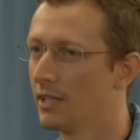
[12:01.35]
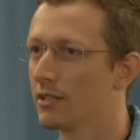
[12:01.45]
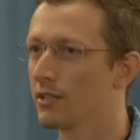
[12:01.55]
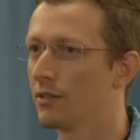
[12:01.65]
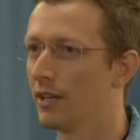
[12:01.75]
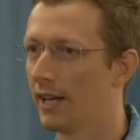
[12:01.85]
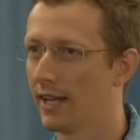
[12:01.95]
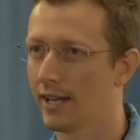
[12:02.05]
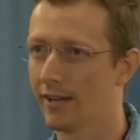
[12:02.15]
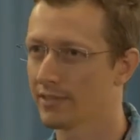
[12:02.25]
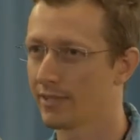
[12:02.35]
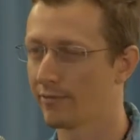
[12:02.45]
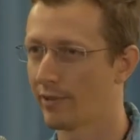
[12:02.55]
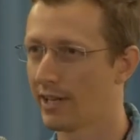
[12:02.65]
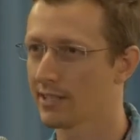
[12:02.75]
So I have some
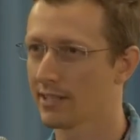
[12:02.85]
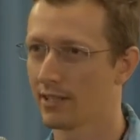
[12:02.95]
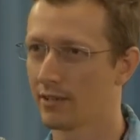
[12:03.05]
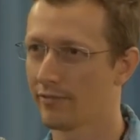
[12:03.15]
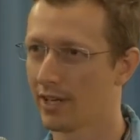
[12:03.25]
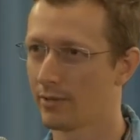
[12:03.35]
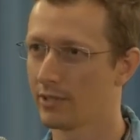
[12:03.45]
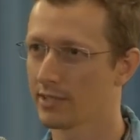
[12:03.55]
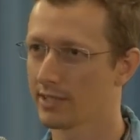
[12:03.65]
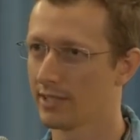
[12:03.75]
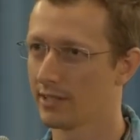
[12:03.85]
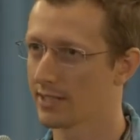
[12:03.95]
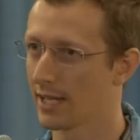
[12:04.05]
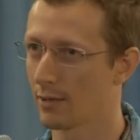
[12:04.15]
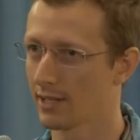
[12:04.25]
friends that are farmers in
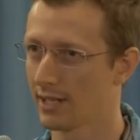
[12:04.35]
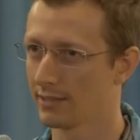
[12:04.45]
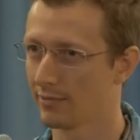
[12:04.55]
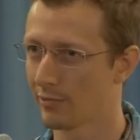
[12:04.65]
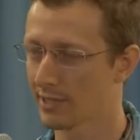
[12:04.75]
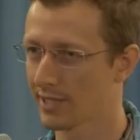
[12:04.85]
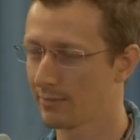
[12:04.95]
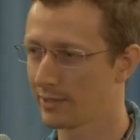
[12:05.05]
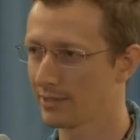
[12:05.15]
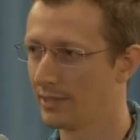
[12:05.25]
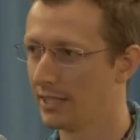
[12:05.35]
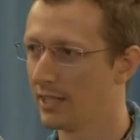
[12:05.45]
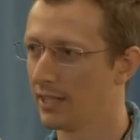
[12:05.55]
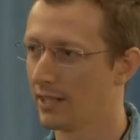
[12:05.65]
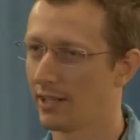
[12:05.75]
Southland, for example. Mm.
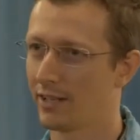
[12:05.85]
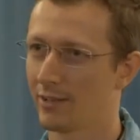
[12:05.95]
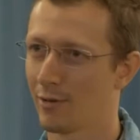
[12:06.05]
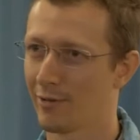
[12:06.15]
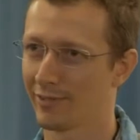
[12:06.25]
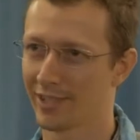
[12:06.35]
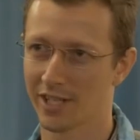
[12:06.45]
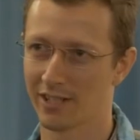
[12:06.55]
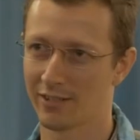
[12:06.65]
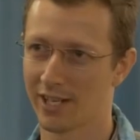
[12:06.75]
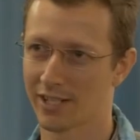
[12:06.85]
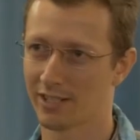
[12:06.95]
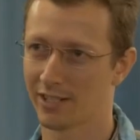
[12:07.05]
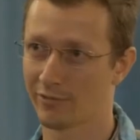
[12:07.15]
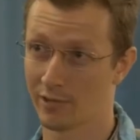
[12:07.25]
They're of a
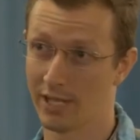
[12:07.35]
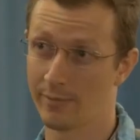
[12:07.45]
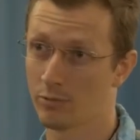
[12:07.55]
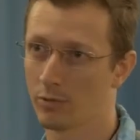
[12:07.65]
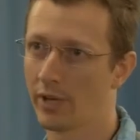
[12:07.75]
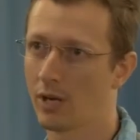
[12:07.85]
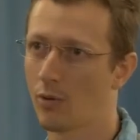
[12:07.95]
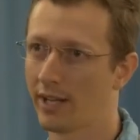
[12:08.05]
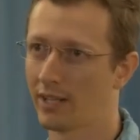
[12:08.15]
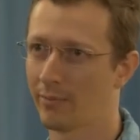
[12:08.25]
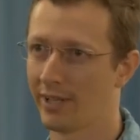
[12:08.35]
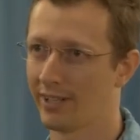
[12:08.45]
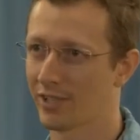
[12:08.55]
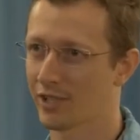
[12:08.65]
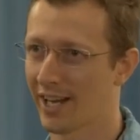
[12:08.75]
generation that for them it would be quite a
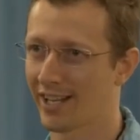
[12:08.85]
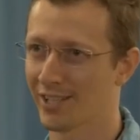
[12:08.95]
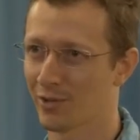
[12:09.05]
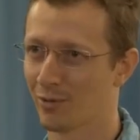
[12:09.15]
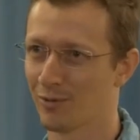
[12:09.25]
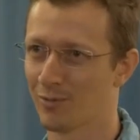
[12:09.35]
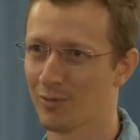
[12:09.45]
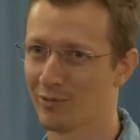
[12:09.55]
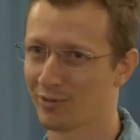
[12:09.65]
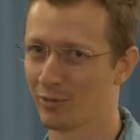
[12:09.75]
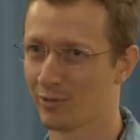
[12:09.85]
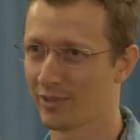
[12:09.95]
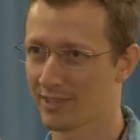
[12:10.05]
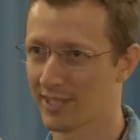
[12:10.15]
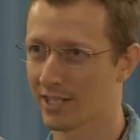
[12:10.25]
big change to move to
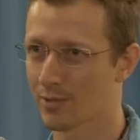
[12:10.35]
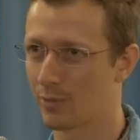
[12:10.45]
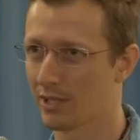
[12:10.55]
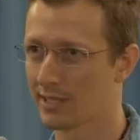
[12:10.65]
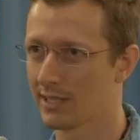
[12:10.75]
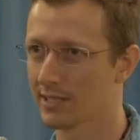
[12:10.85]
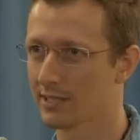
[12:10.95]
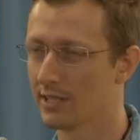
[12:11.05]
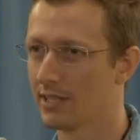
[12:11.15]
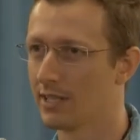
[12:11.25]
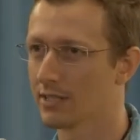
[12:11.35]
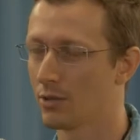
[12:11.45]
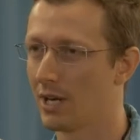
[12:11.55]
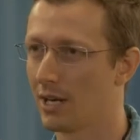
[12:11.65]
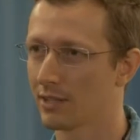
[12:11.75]
such policies.
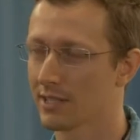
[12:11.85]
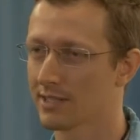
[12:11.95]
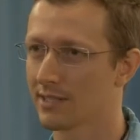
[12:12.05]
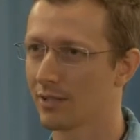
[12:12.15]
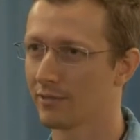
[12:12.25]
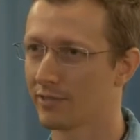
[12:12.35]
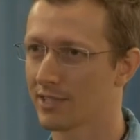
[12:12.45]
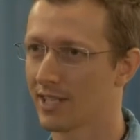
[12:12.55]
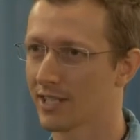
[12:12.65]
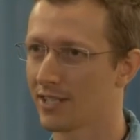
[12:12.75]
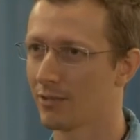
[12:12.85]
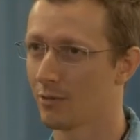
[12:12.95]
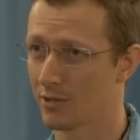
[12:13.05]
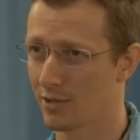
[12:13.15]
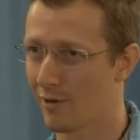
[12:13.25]
So how does the conversation look?
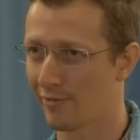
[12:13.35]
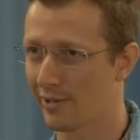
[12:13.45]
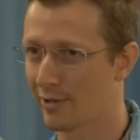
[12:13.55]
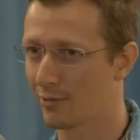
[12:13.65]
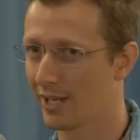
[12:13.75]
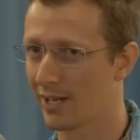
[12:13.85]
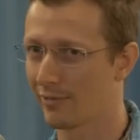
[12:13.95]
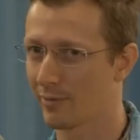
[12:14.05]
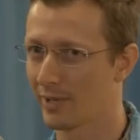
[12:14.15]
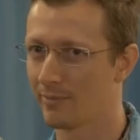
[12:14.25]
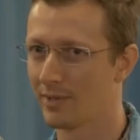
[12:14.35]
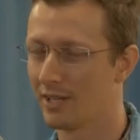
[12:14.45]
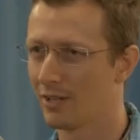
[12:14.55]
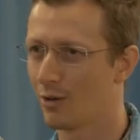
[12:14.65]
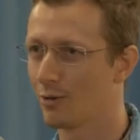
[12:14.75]
Because often you'd hear from them,
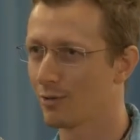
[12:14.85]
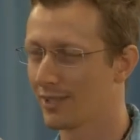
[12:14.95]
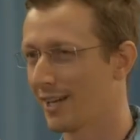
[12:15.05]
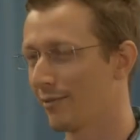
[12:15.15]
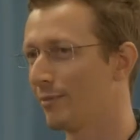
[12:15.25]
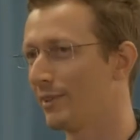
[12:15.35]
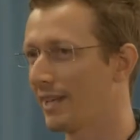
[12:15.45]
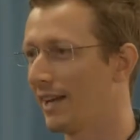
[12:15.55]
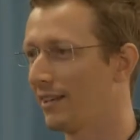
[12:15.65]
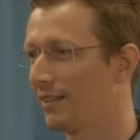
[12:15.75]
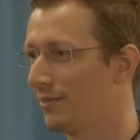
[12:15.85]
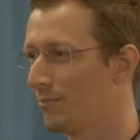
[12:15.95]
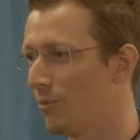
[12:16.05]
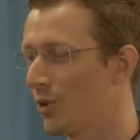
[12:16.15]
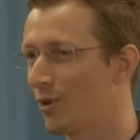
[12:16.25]
oh, the government added
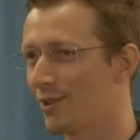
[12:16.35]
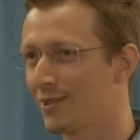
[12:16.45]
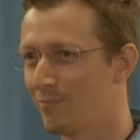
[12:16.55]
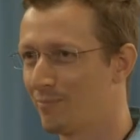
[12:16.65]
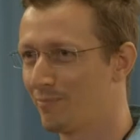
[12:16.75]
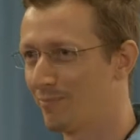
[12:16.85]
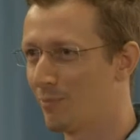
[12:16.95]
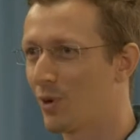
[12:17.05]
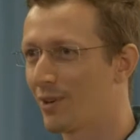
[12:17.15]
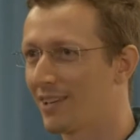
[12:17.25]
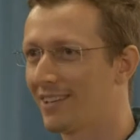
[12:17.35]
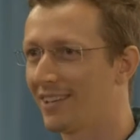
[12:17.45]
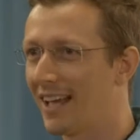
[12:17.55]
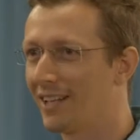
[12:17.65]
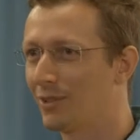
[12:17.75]
more
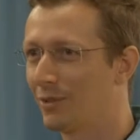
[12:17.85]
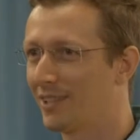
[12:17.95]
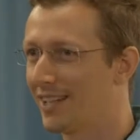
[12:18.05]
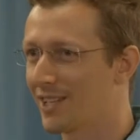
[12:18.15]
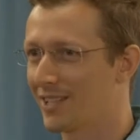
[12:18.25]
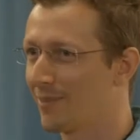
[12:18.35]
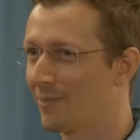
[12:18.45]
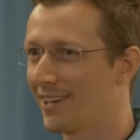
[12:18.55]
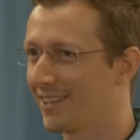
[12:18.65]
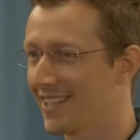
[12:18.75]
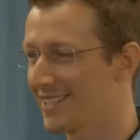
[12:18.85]
land to the national park.